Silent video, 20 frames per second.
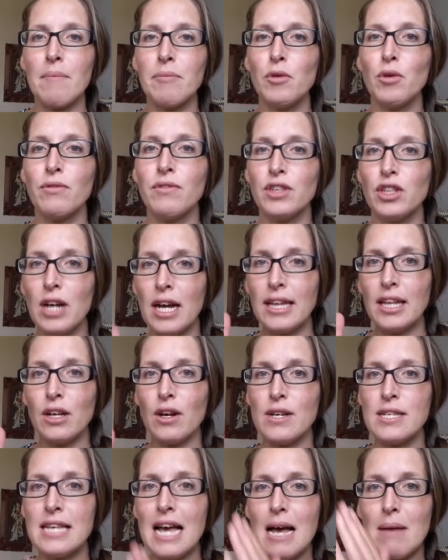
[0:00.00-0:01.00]
Your vagina
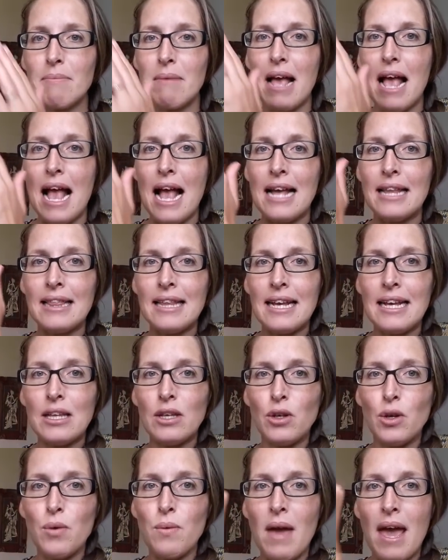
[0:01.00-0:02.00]
goes up, and
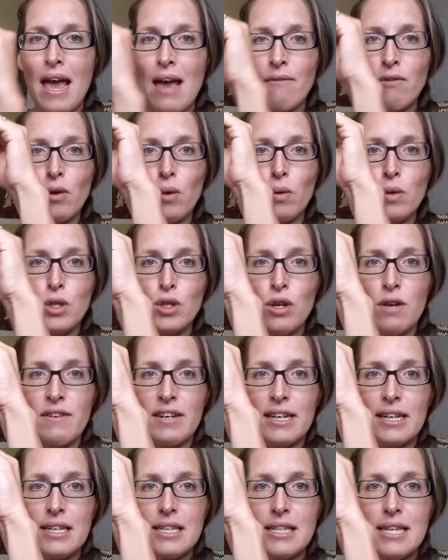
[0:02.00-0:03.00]
then you have your
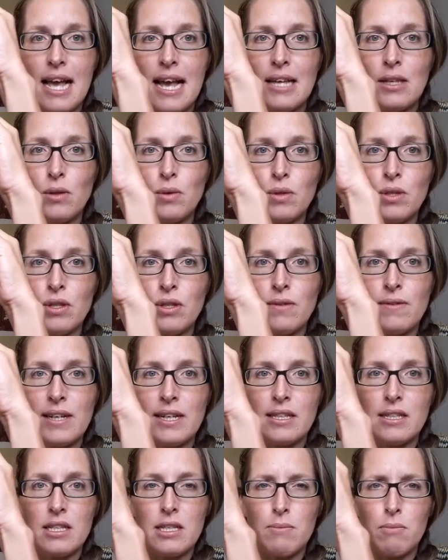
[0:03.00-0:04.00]
cervix, and your
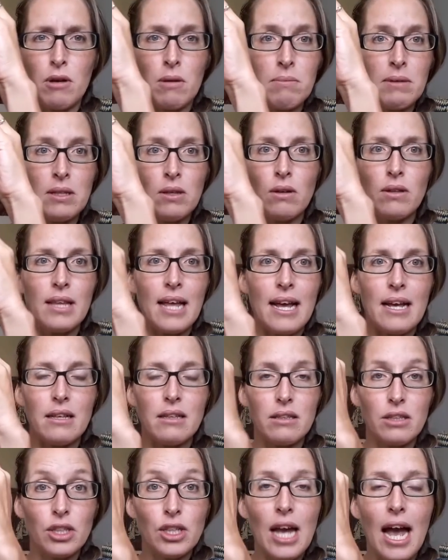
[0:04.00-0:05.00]
cervix is probably not that
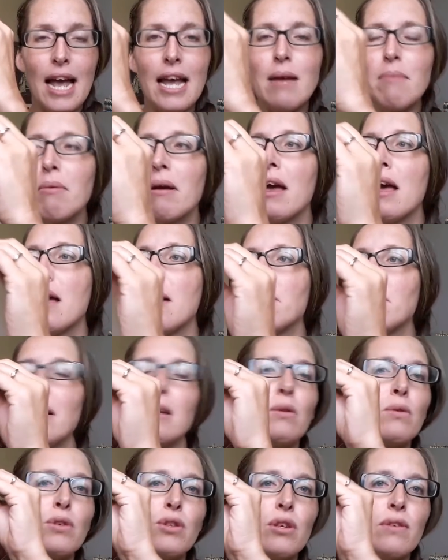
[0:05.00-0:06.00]
shape,
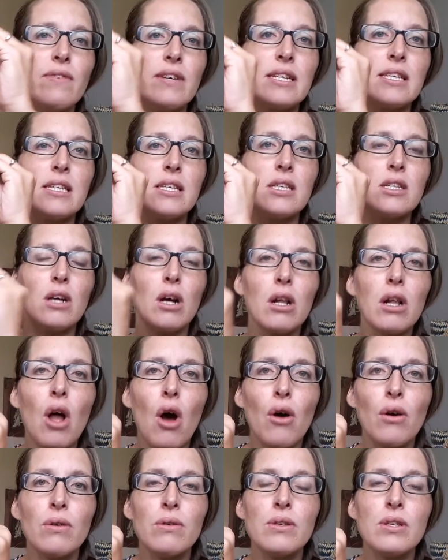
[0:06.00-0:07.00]
but your cervix is
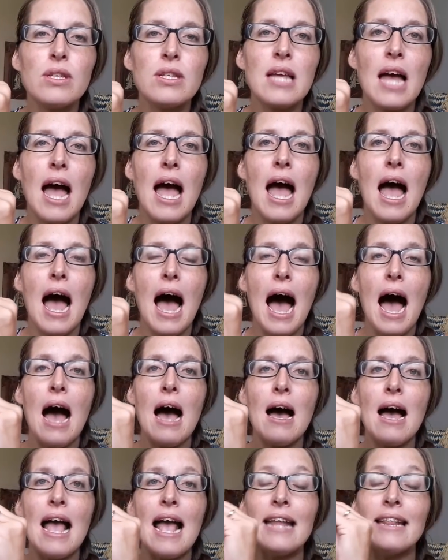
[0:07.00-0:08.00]
closed.
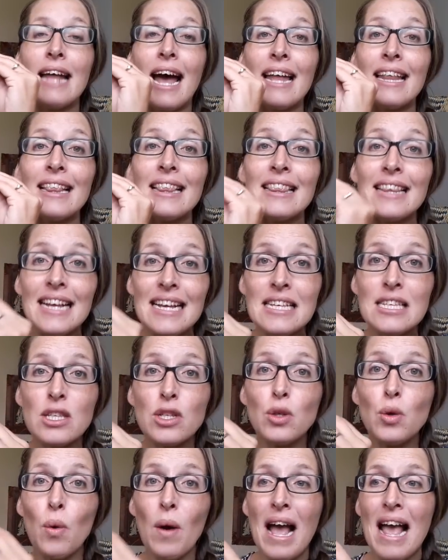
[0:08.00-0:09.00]
And unless
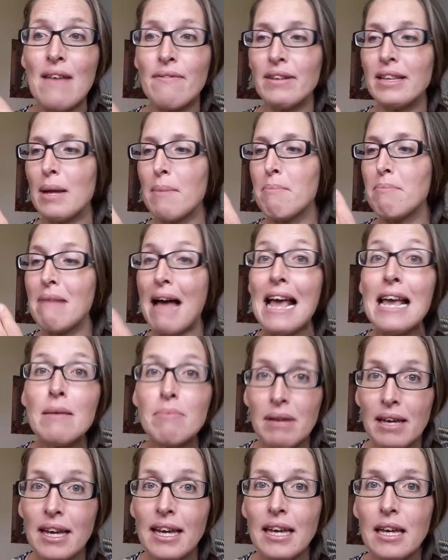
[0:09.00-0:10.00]
you're having a
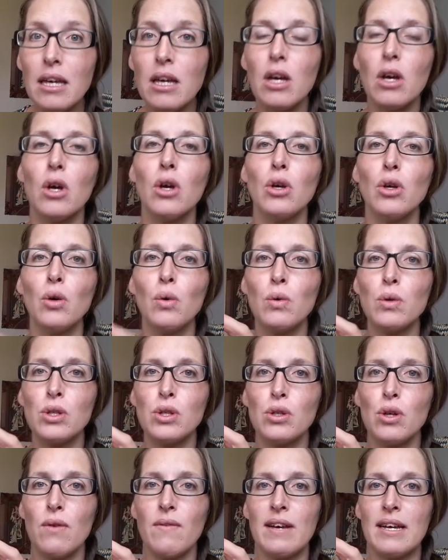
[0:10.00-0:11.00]
baby, your
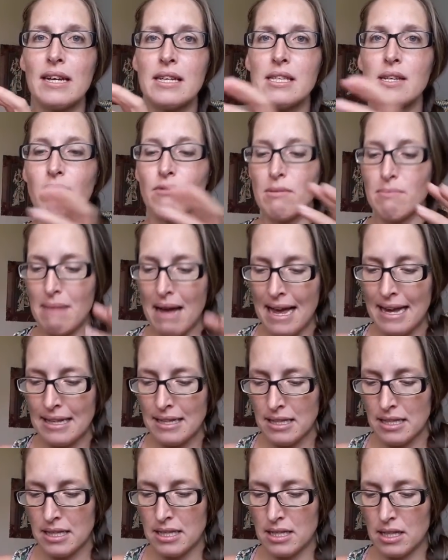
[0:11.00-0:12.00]
cervix
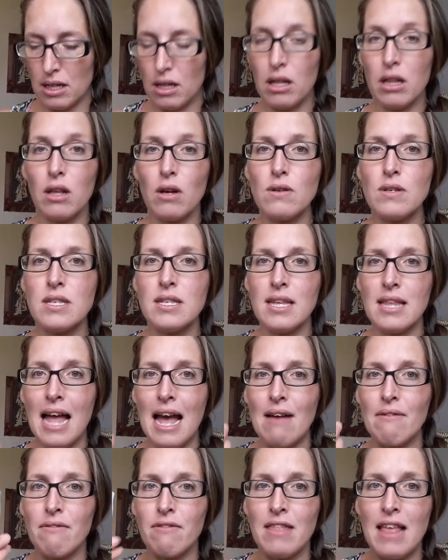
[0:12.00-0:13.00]
remains closed
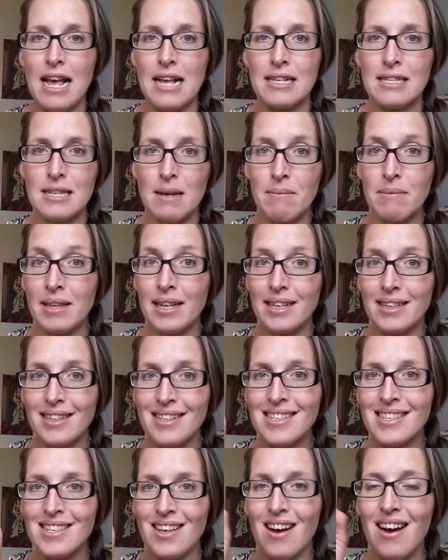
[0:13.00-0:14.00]
enough that something
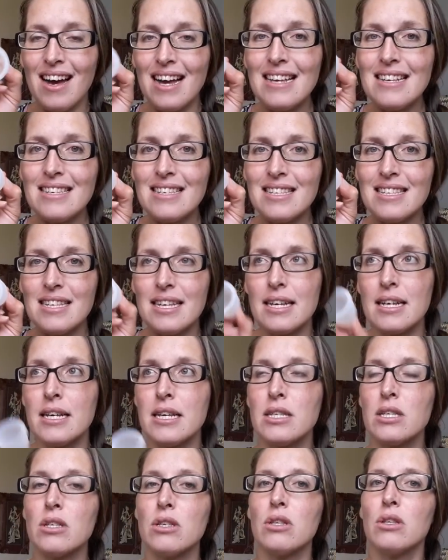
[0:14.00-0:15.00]
this size
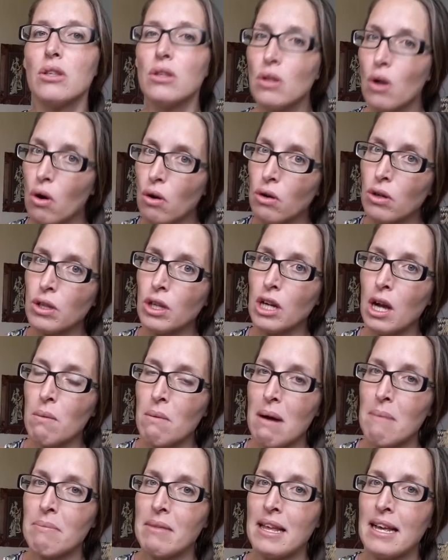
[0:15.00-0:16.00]
is not going to go
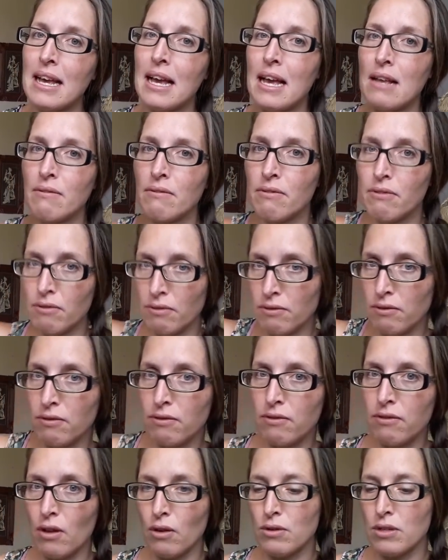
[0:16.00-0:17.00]
up there and
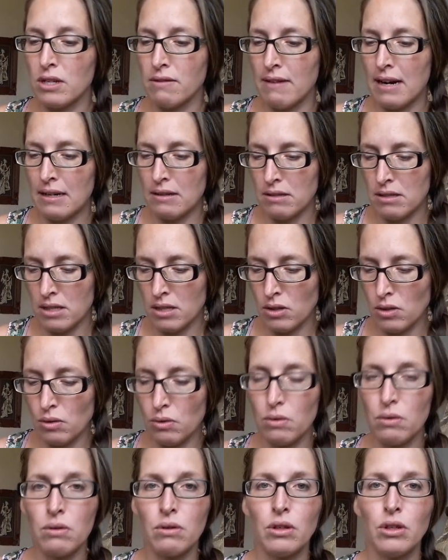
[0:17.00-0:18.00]
float around in
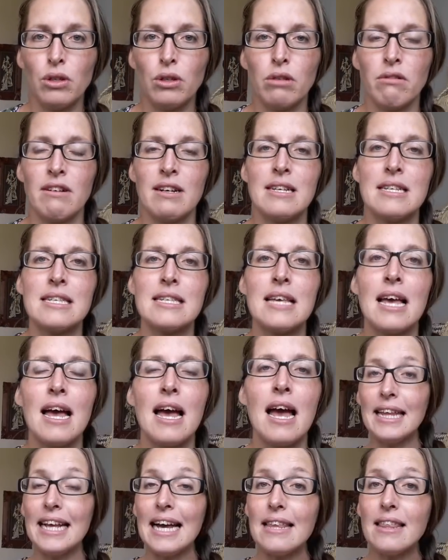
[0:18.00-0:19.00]
your uterus.
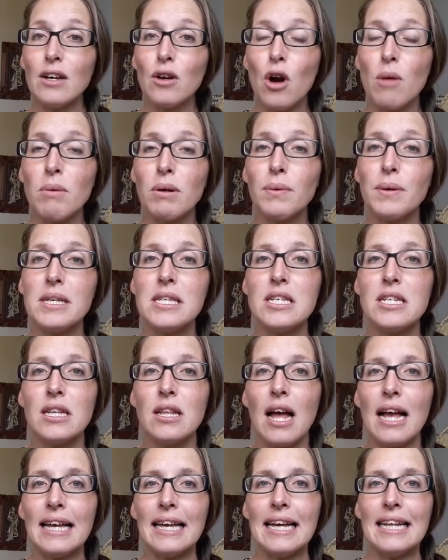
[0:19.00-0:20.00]
The other common
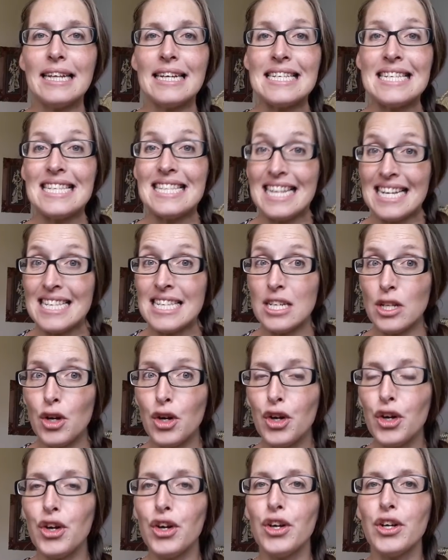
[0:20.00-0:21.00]
question I get is, does it
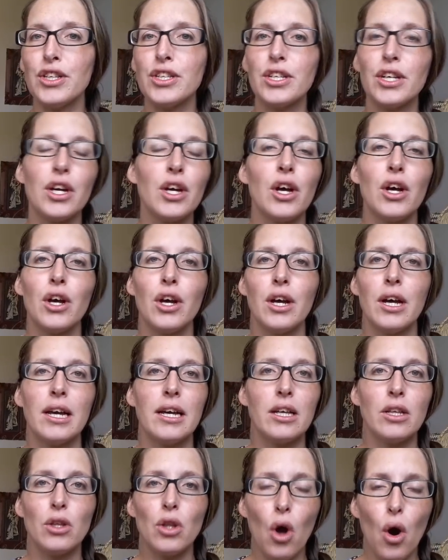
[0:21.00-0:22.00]
hurt?
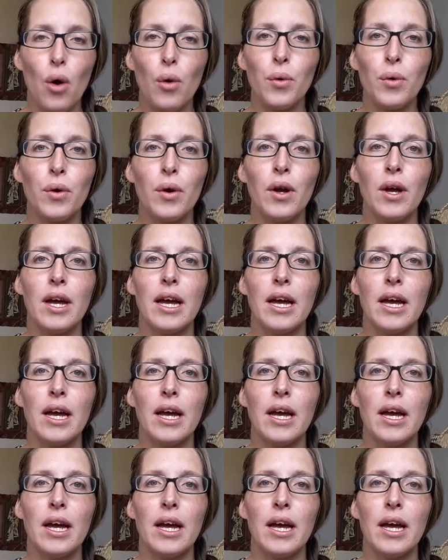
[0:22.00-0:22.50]
No,